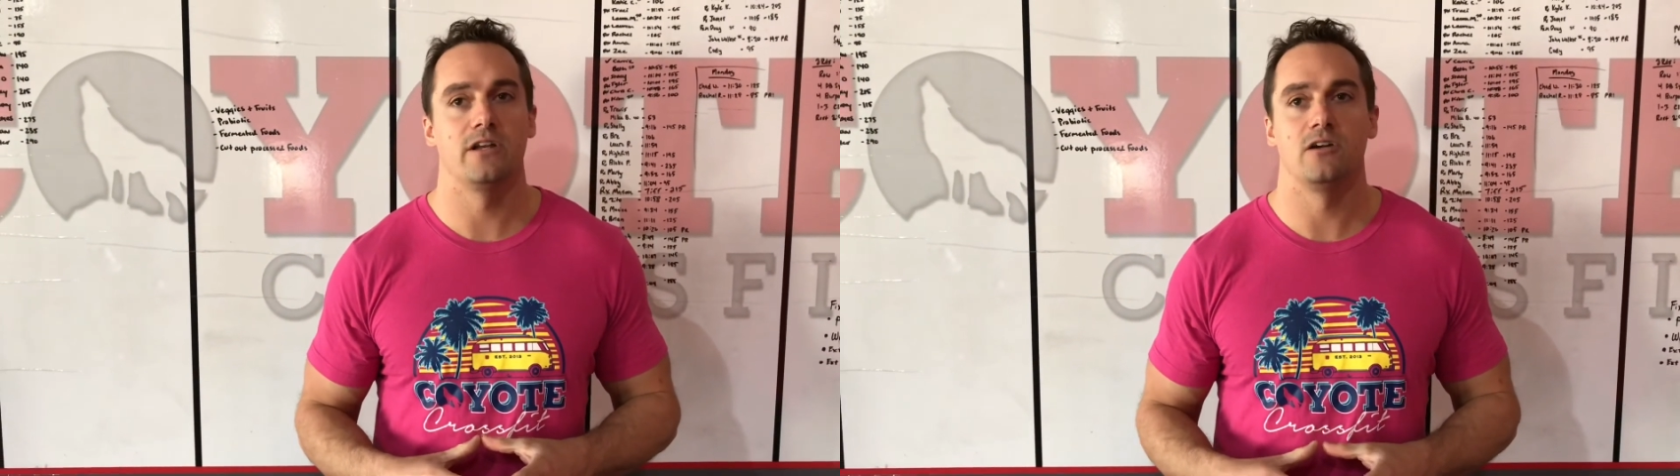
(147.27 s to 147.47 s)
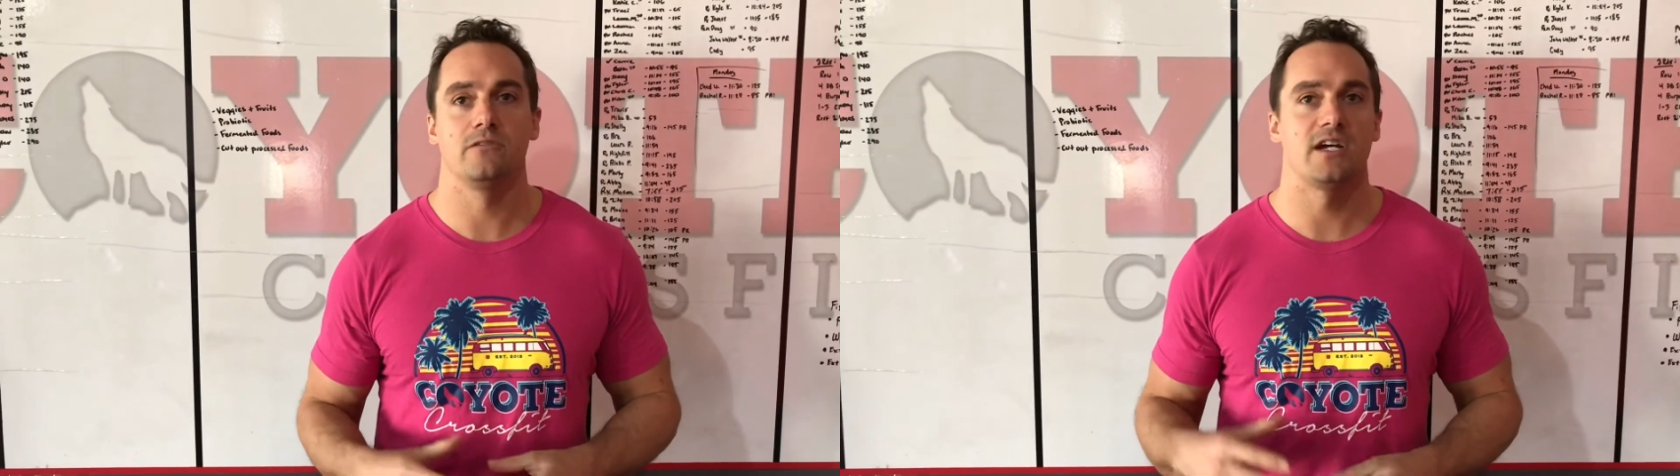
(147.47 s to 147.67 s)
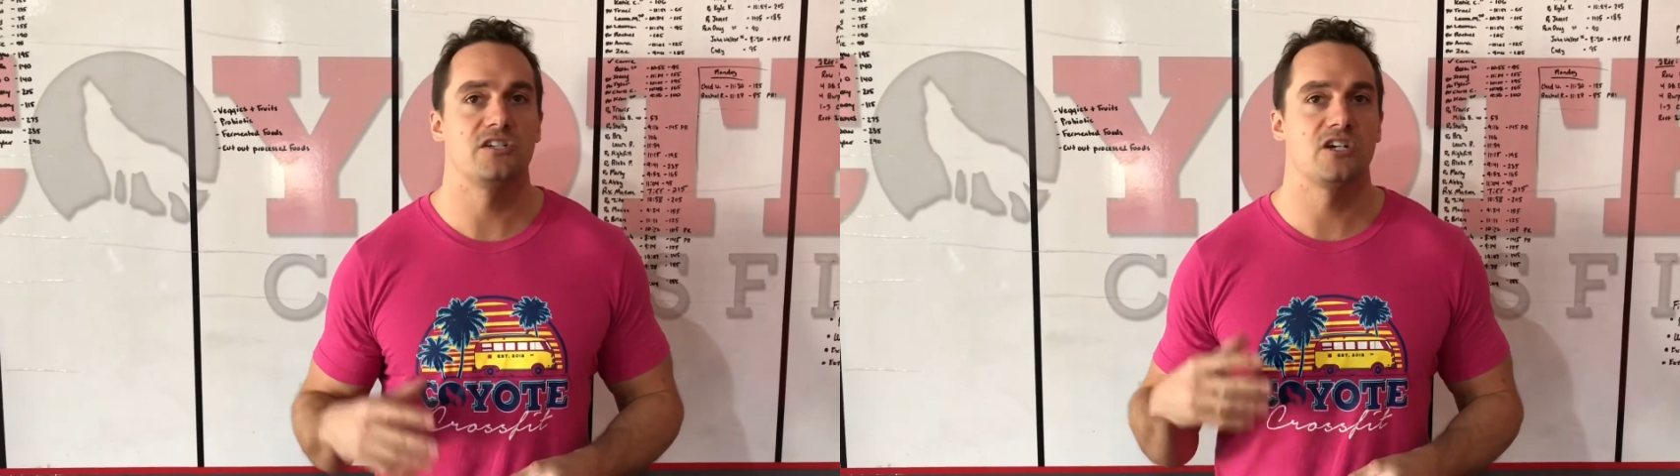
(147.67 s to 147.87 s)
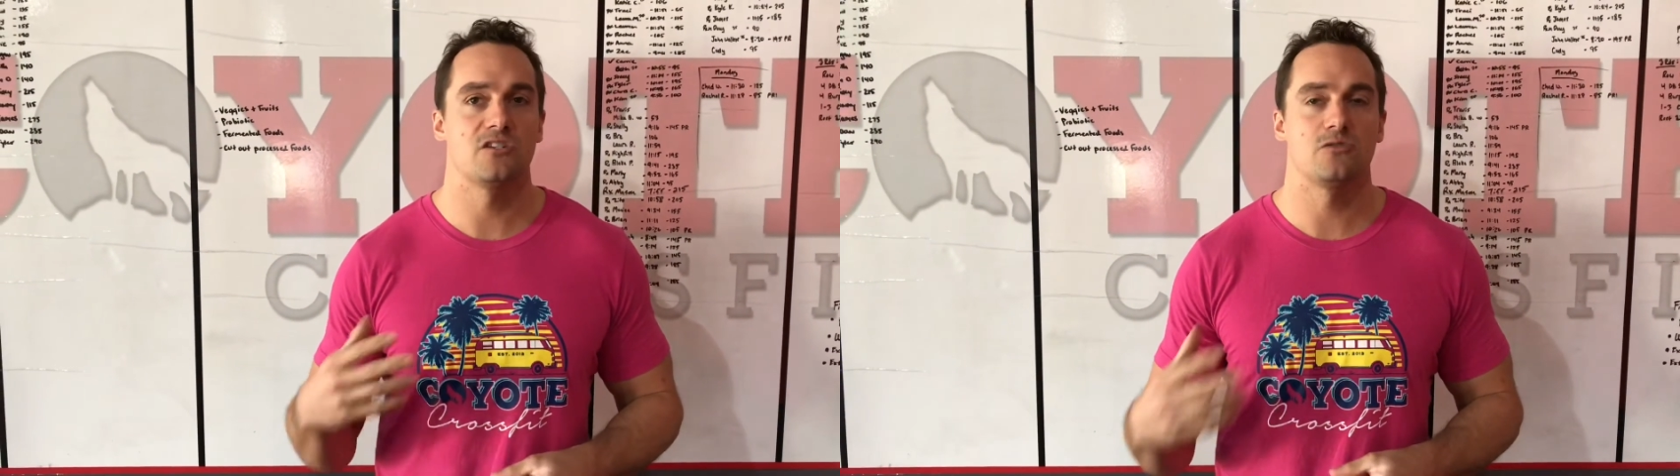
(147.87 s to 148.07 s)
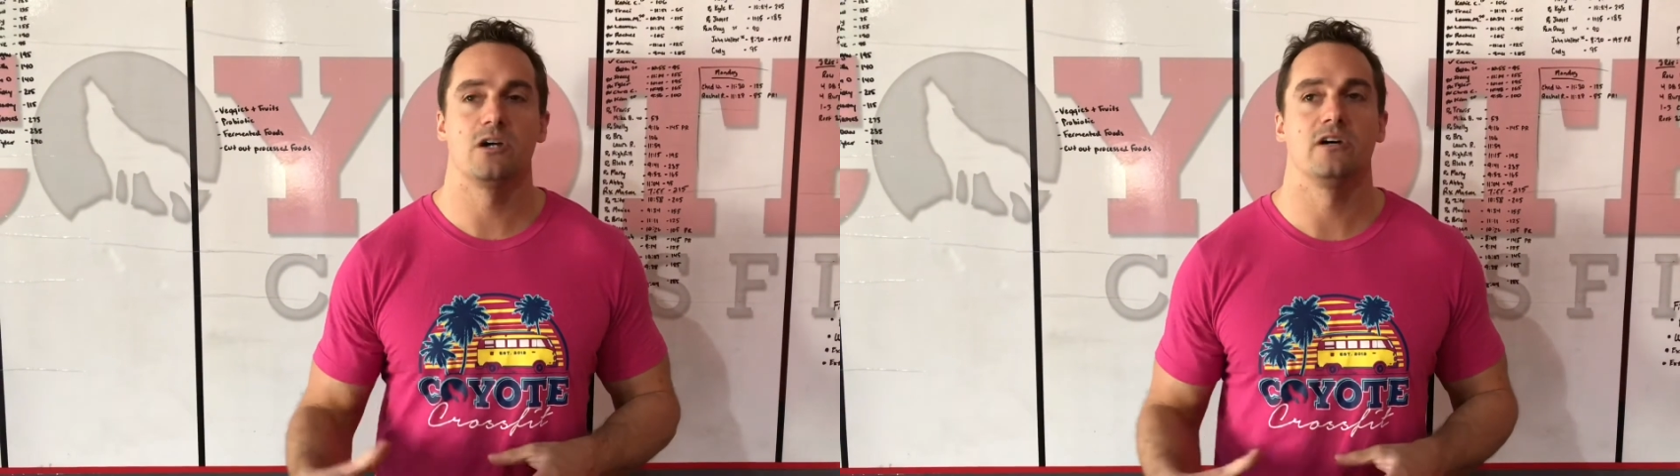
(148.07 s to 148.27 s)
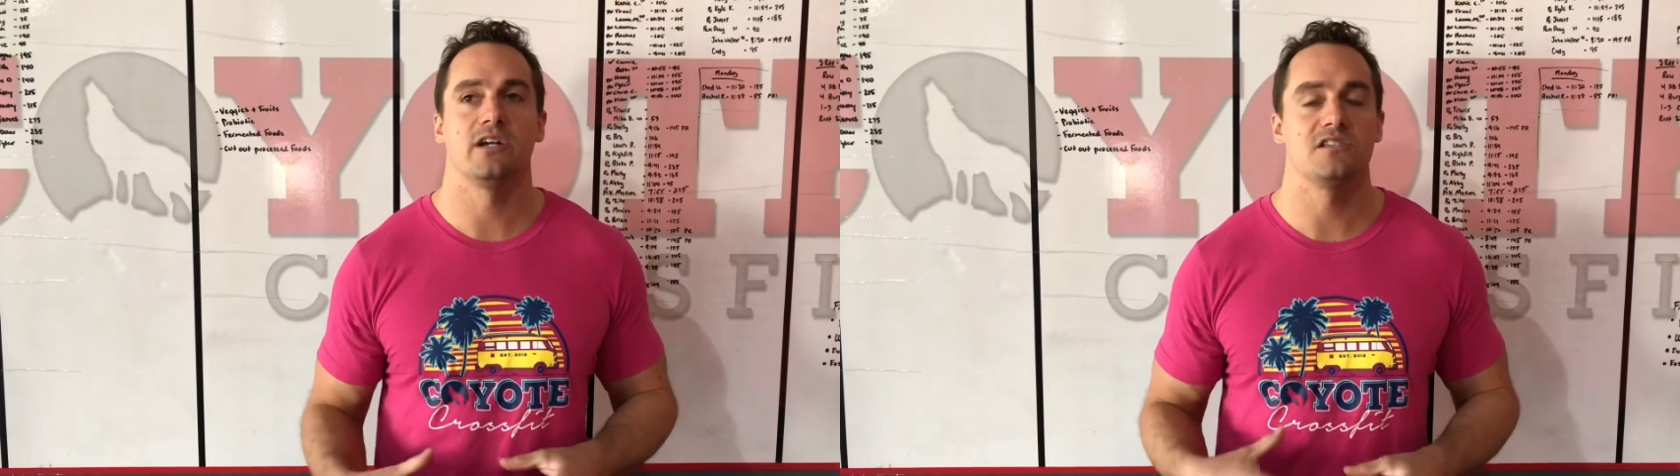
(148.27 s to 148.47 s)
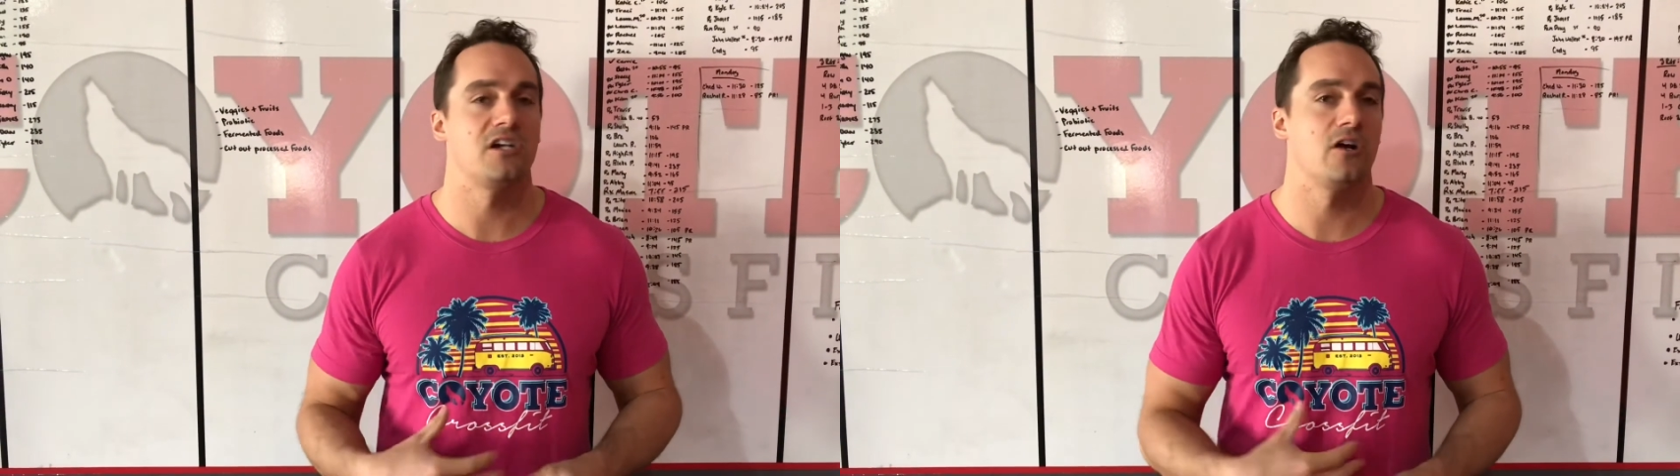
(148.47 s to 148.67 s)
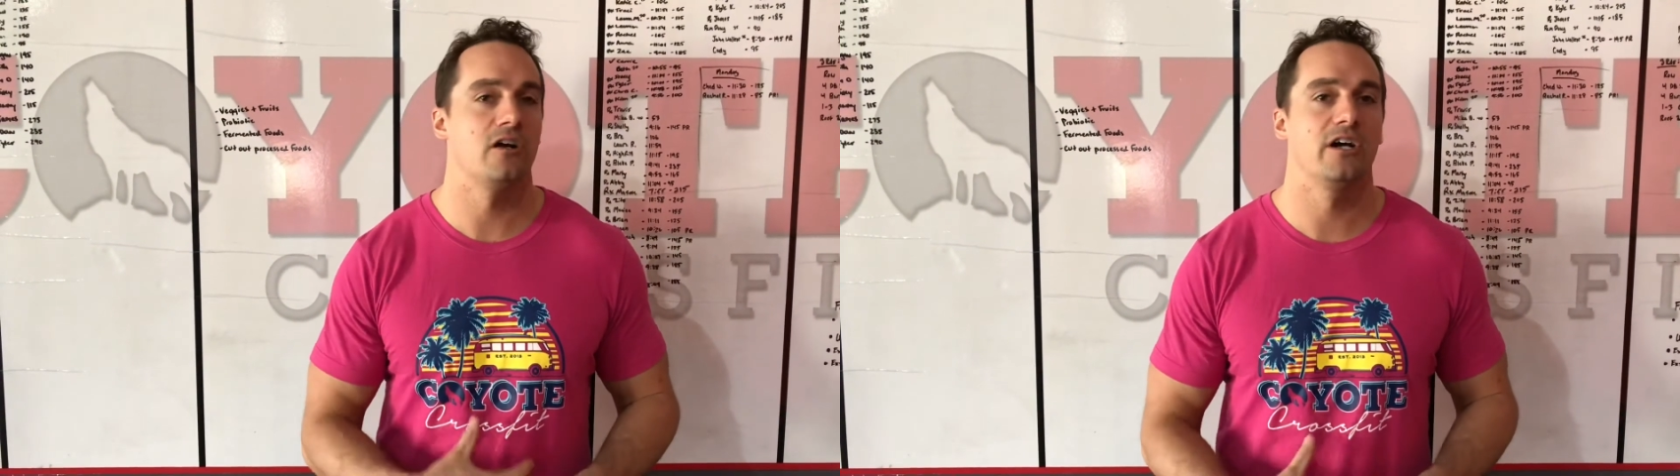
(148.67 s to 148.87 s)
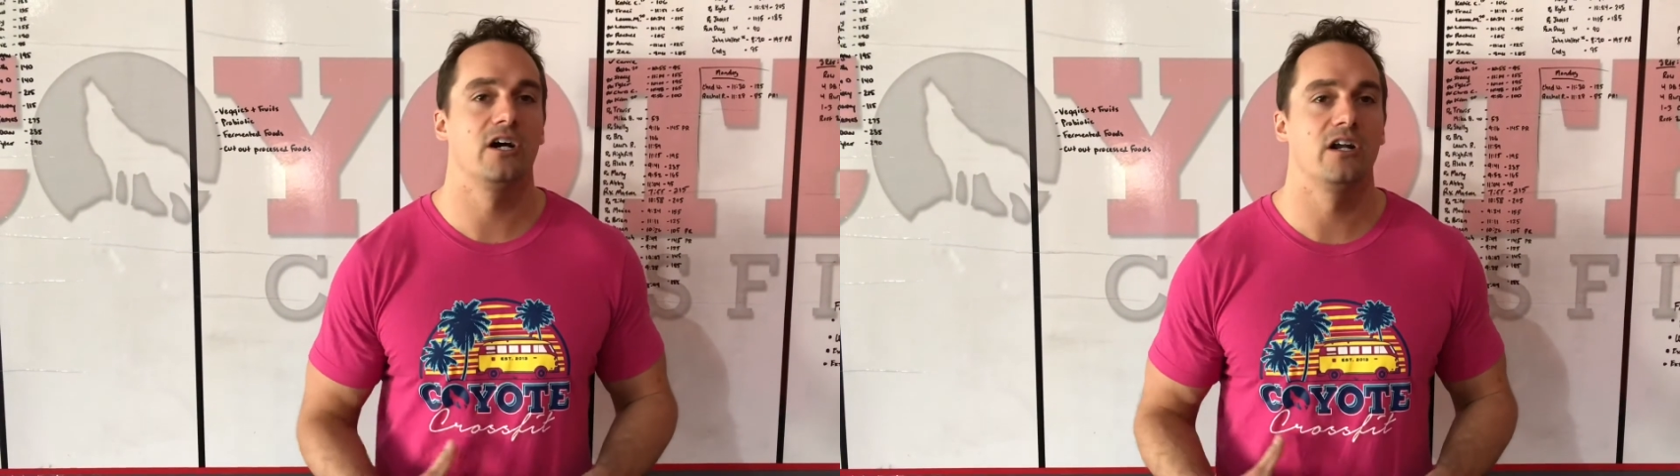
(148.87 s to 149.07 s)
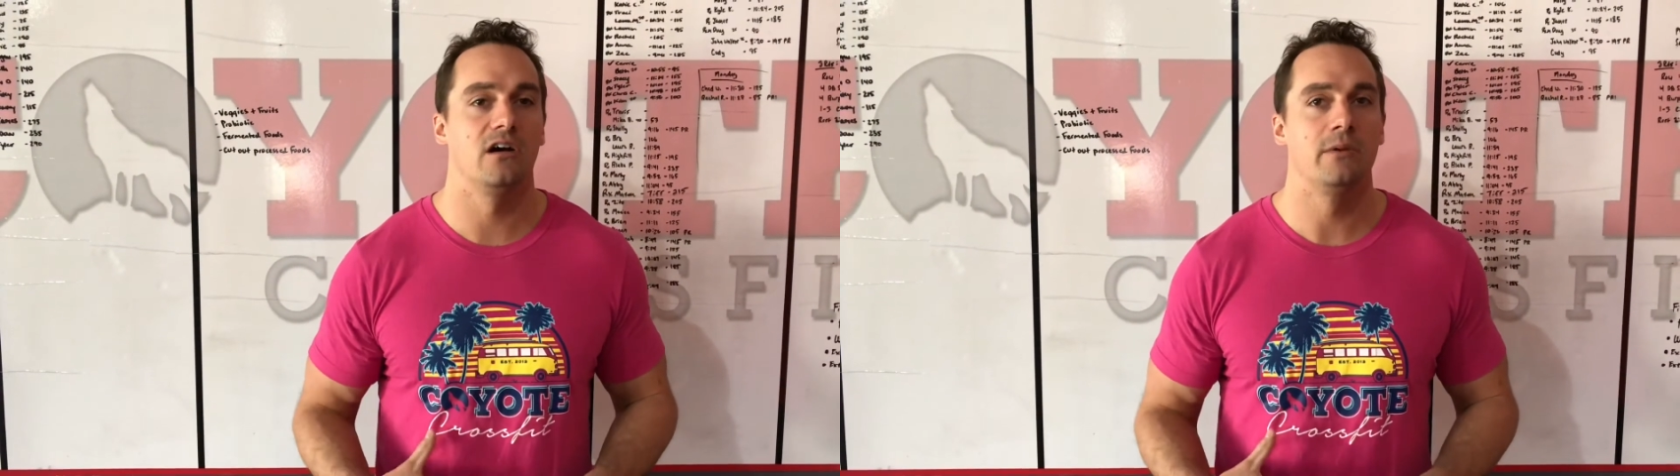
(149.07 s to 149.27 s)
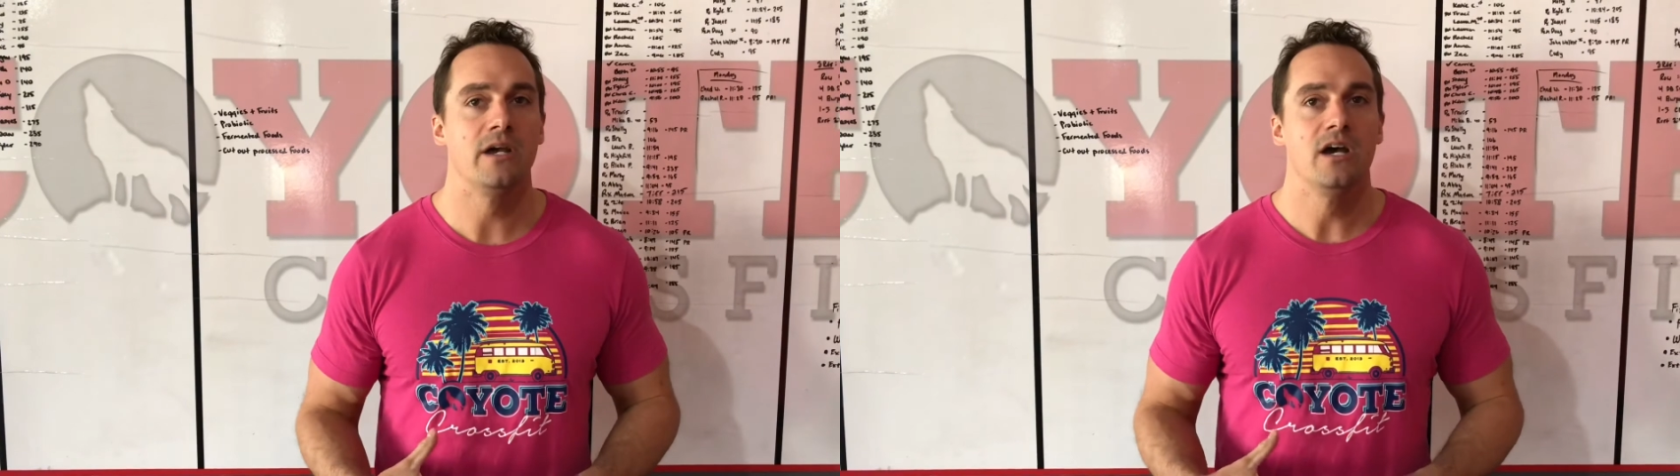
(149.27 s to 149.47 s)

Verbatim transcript: They don't digest well. It can tear our gut up,